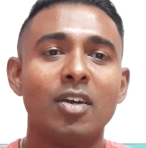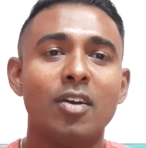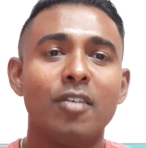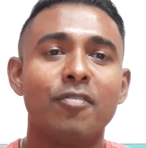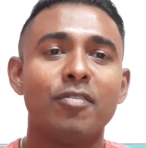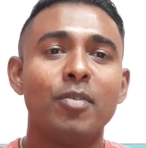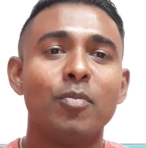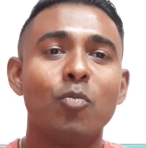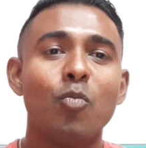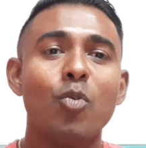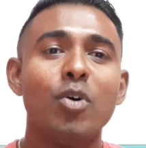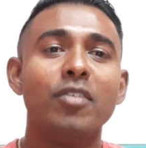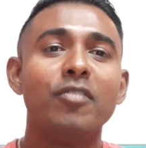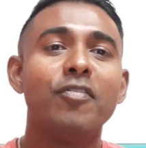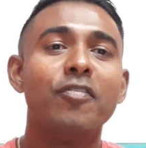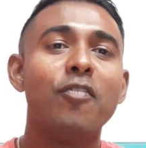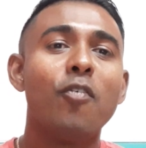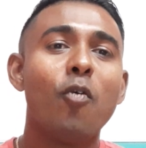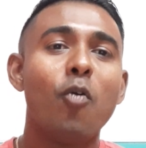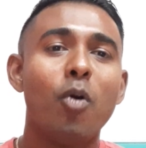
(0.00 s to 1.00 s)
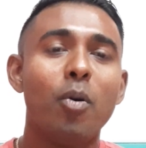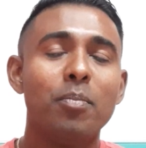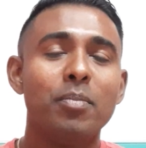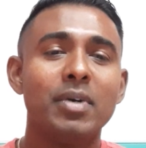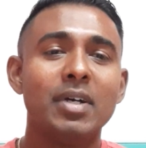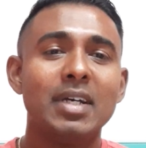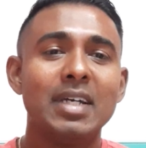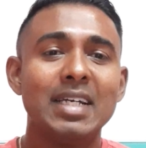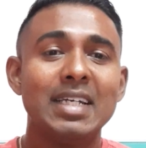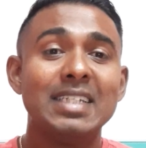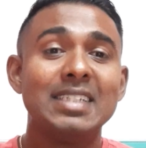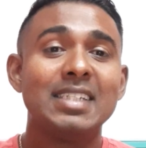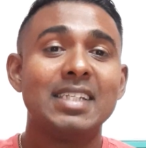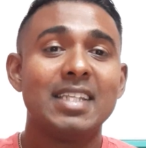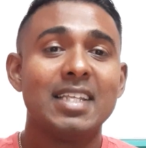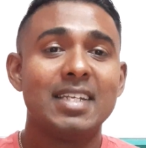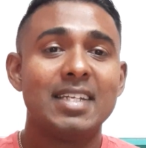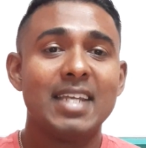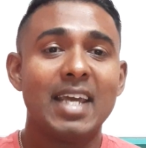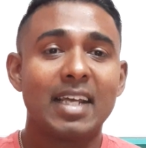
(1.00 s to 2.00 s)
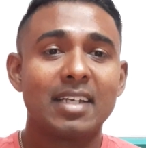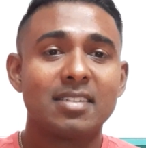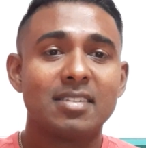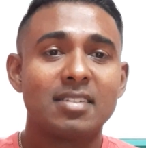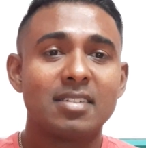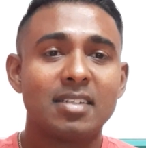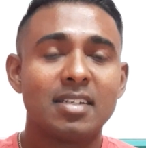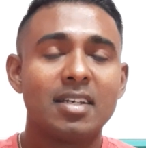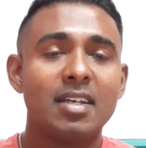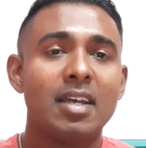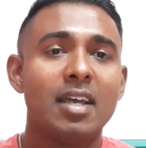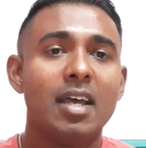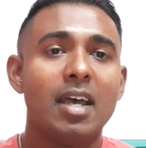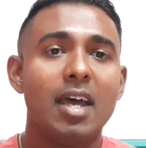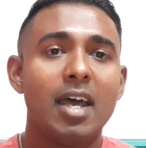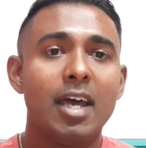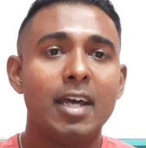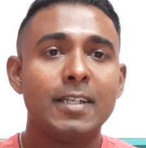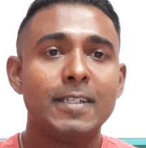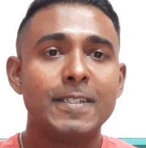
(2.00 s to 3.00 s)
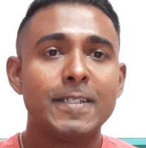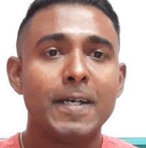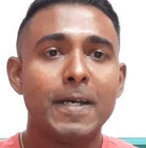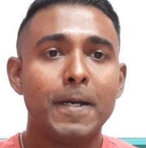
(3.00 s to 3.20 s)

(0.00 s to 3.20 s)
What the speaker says: from one form to the next. And